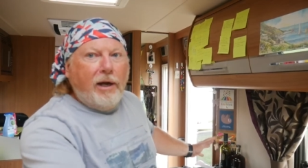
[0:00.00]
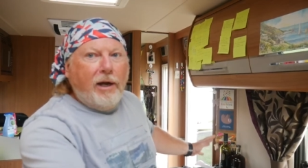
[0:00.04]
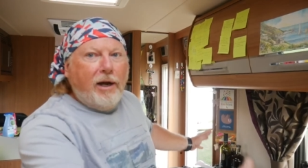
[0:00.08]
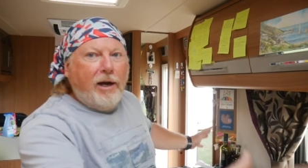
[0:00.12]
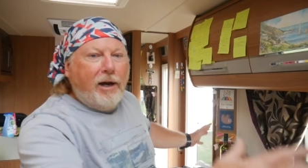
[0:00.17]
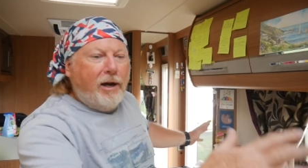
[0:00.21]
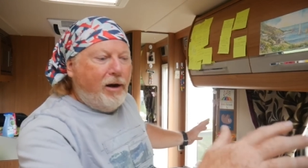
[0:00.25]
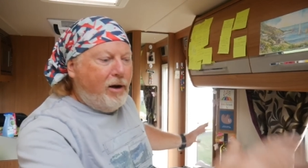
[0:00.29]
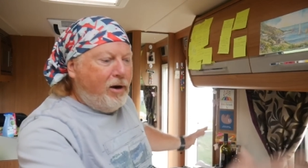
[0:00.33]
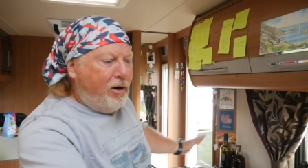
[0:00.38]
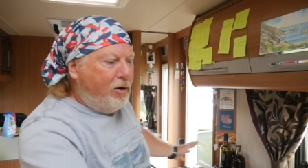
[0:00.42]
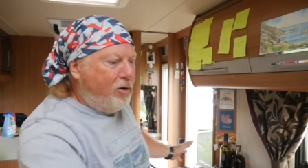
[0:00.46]

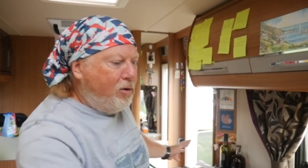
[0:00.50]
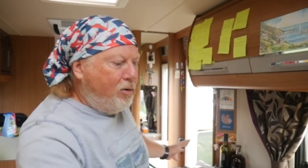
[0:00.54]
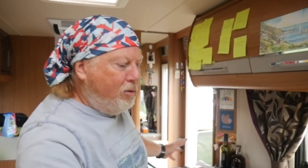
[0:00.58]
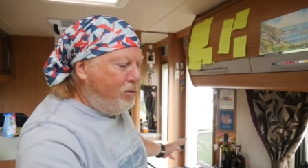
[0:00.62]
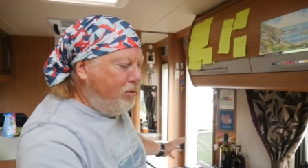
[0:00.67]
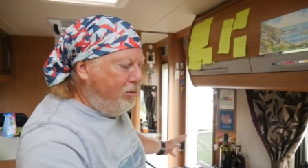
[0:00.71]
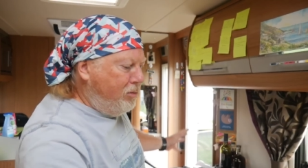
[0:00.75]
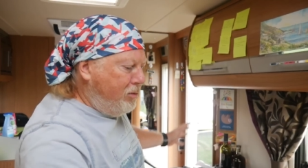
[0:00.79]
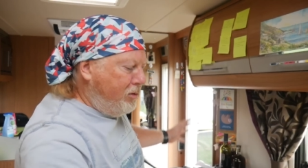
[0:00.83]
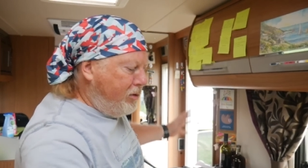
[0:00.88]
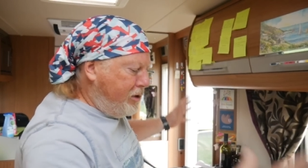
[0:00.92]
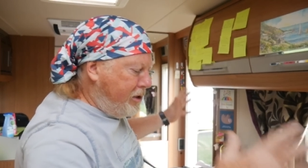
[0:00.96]
a
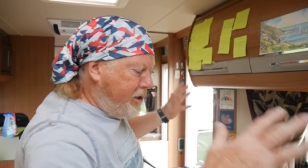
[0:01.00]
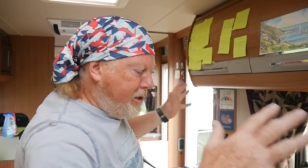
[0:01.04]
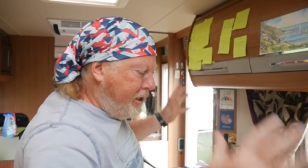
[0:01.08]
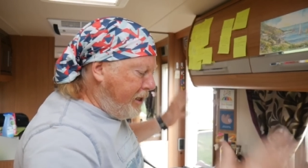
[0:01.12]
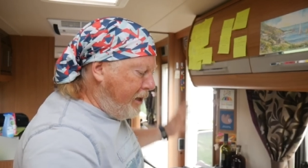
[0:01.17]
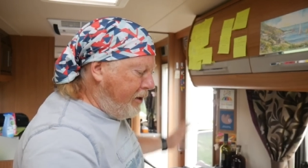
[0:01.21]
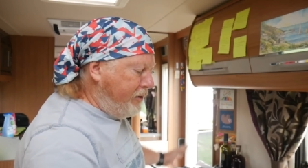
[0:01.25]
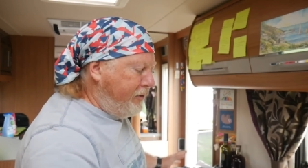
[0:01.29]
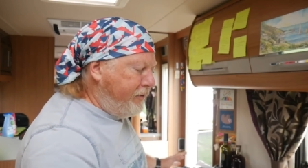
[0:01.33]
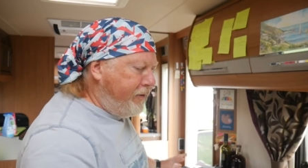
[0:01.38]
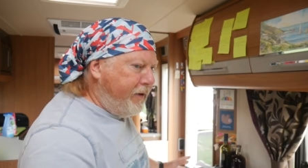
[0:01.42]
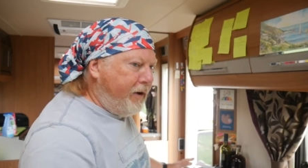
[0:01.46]
whole
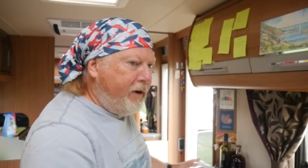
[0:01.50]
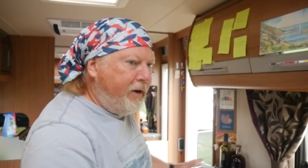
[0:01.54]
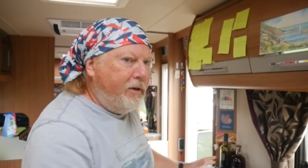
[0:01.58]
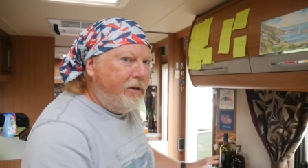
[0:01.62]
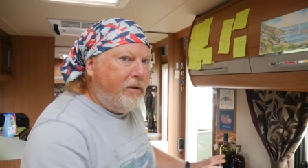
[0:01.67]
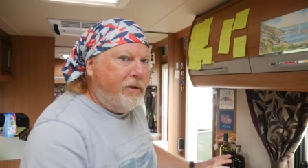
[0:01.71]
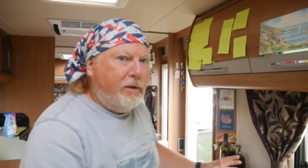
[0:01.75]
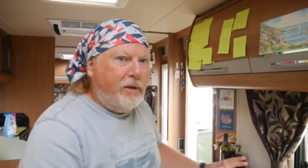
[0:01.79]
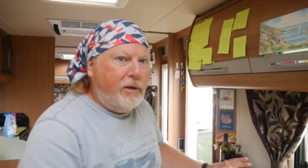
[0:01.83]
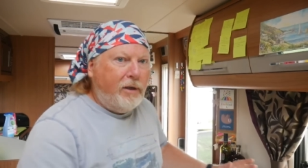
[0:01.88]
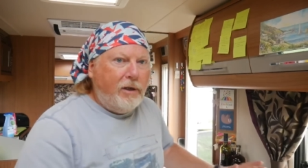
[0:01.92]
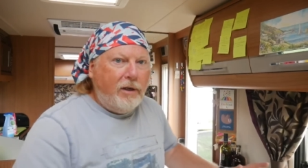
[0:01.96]
sofa.
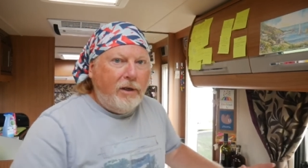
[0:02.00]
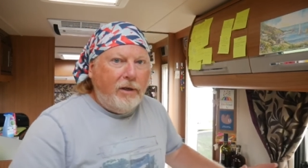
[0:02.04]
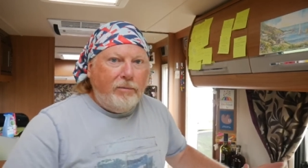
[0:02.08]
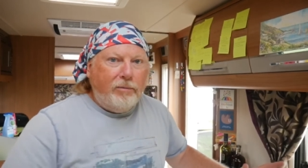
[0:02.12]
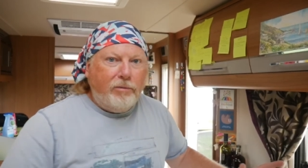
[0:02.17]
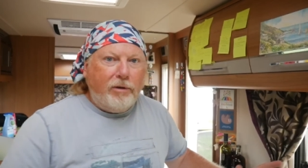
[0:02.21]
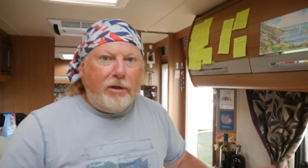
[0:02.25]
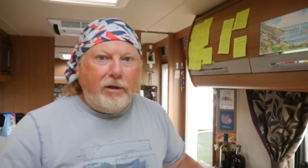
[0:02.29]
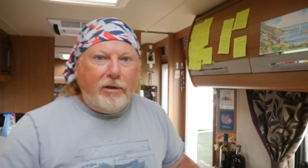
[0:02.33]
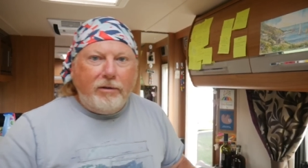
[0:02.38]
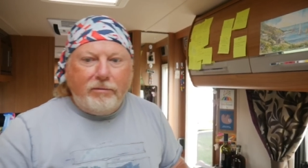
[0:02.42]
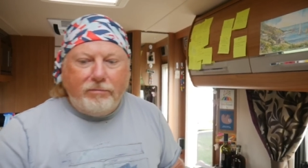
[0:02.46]

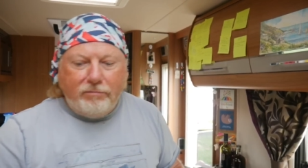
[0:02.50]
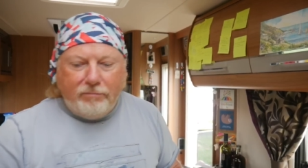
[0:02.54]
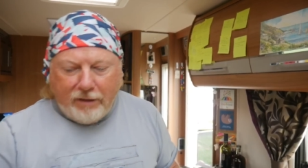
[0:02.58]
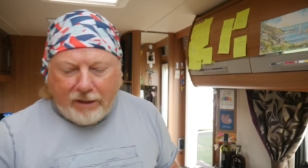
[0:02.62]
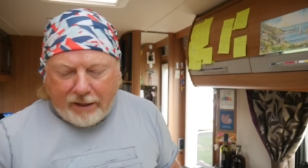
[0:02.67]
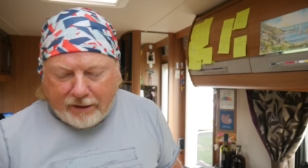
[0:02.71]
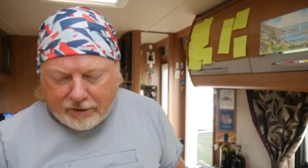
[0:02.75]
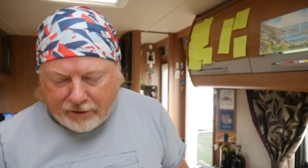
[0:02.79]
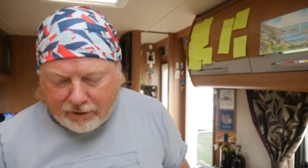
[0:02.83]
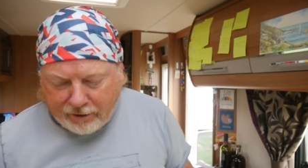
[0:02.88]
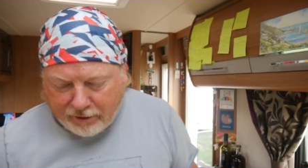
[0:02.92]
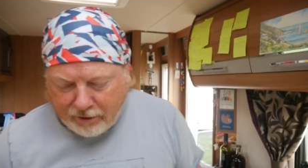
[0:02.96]
But
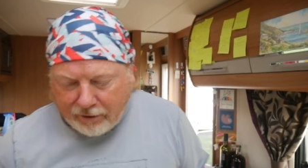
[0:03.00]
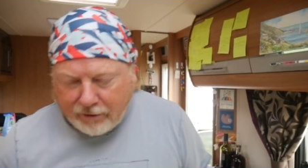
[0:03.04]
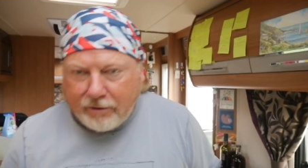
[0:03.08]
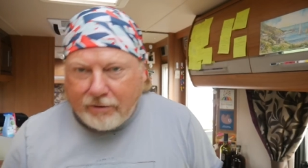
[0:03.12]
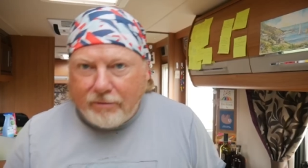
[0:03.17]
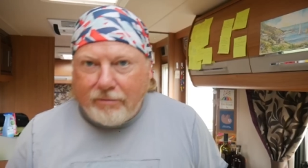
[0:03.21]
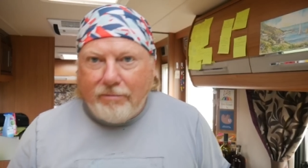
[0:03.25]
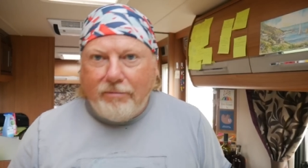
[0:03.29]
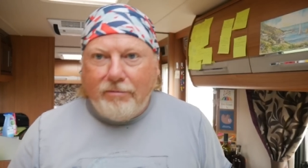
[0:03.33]
let's just